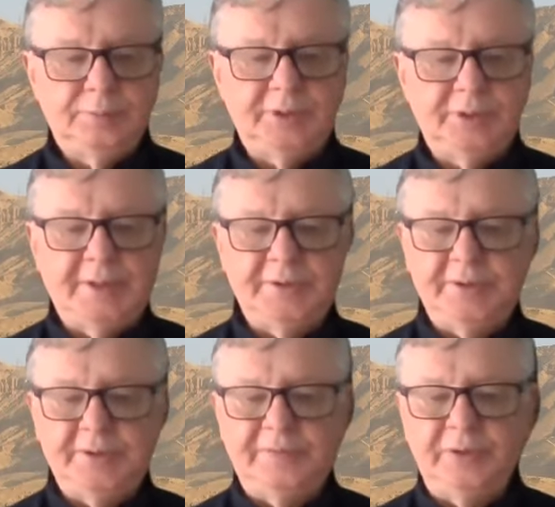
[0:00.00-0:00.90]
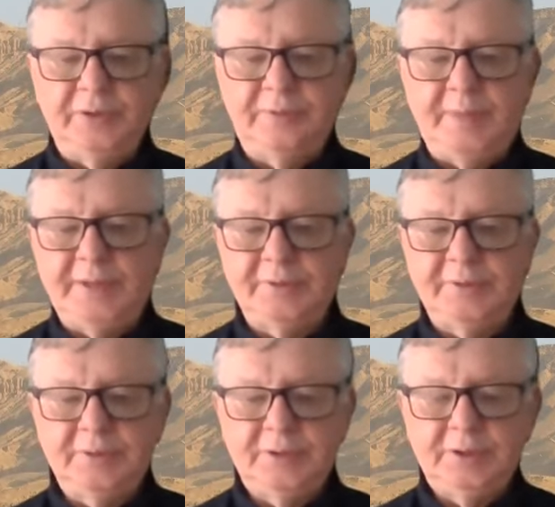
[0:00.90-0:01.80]
Plotinus's view of man,
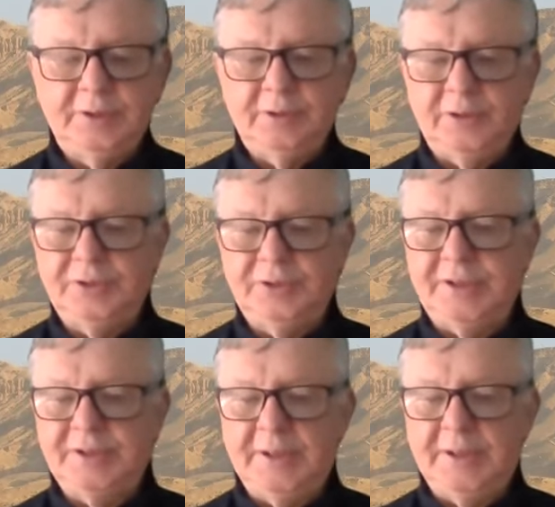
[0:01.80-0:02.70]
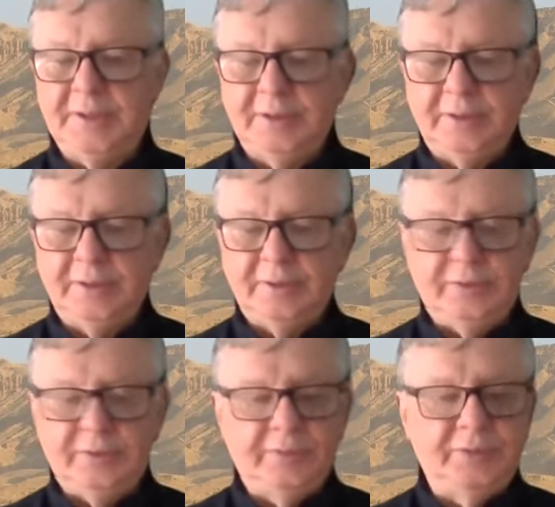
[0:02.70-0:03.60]
or should I say,
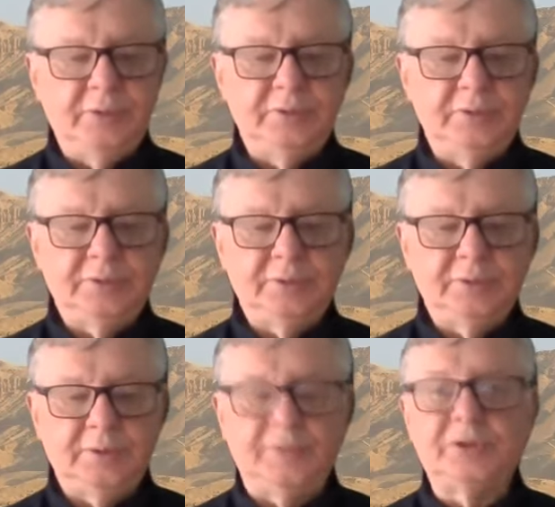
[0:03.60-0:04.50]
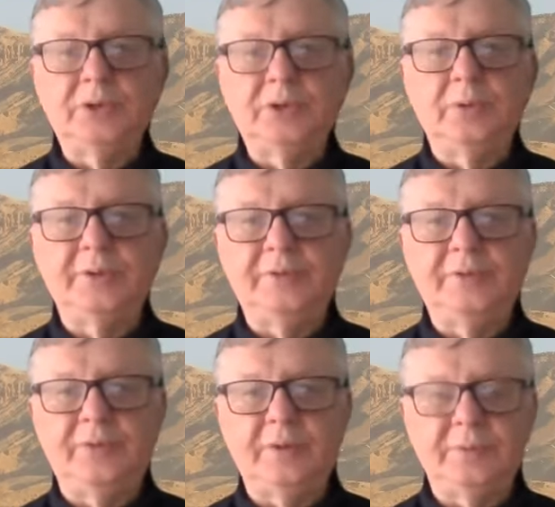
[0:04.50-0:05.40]
the views of the school that he
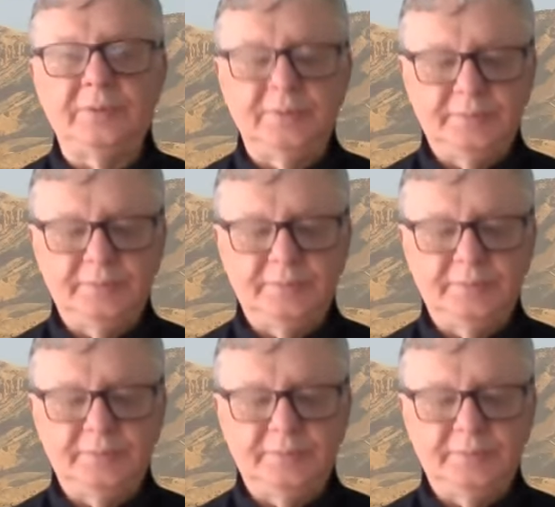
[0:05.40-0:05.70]
followed.